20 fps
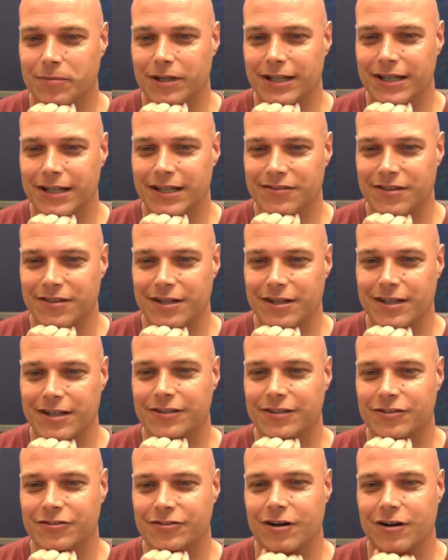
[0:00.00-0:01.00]
Is the
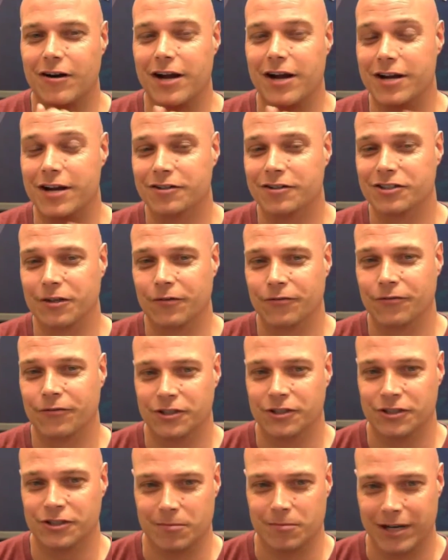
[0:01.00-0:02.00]
Death Star energy
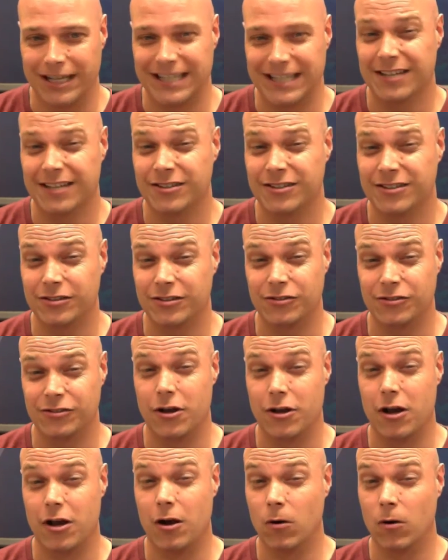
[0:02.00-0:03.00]
efficient? My guess is
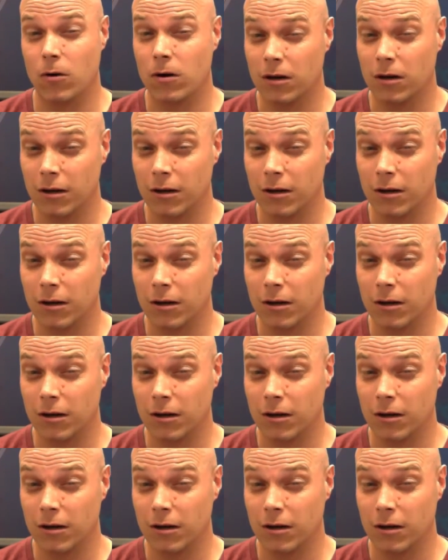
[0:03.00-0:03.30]
no.